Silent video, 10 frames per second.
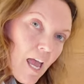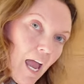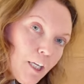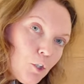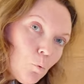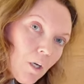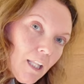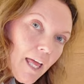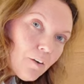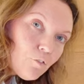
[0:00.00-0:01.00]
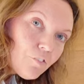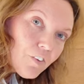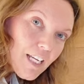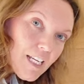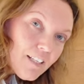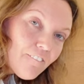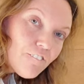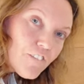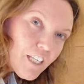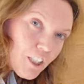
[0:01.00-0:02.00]
And you want to let them feed
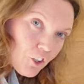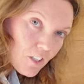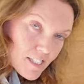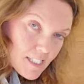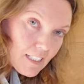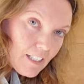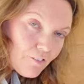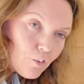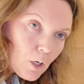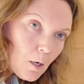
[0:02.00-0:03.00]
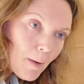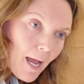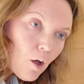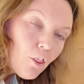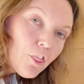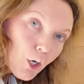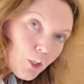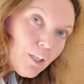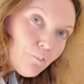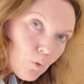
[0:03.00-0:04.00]
vigorously for about
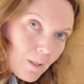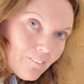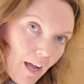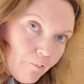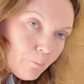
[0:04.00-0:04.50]
30 to 45